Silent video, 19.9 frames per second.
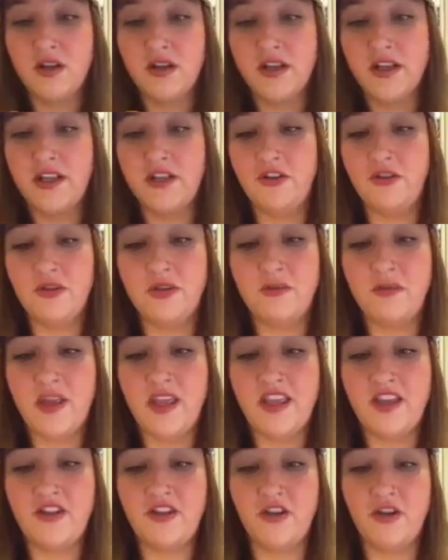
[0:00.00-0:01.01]
And you can make
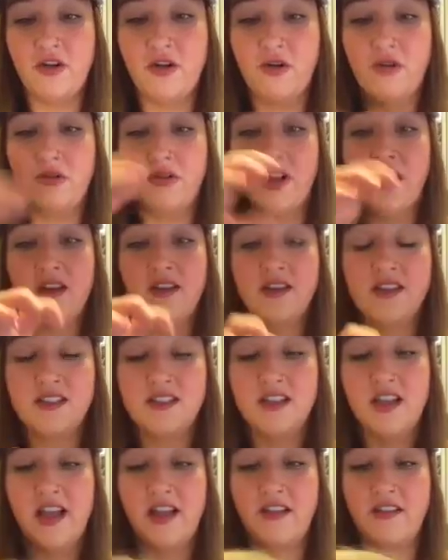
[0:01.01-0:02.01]
it your own,
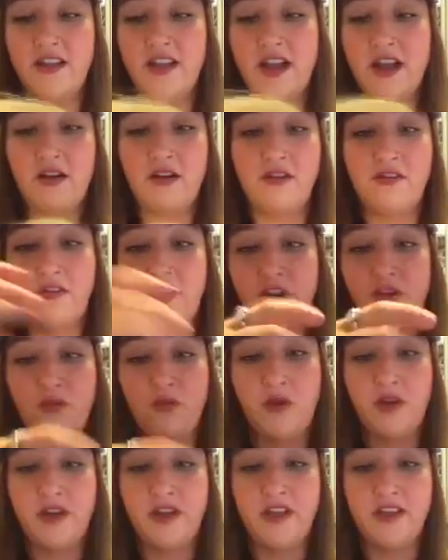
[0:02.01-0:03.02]
style it however you
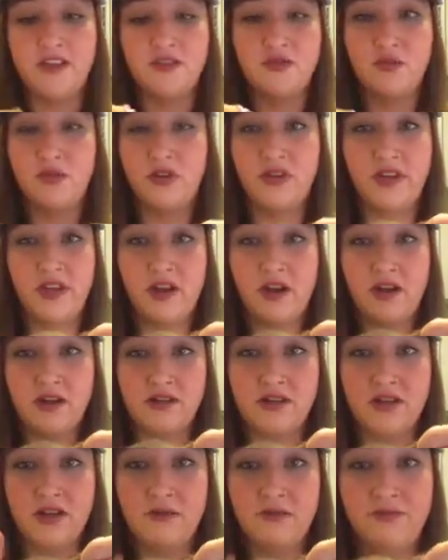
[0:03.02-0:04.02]
want it. It's really
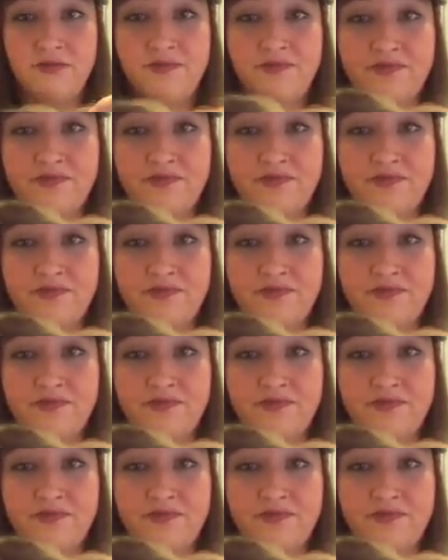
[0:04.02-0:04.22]
awesome.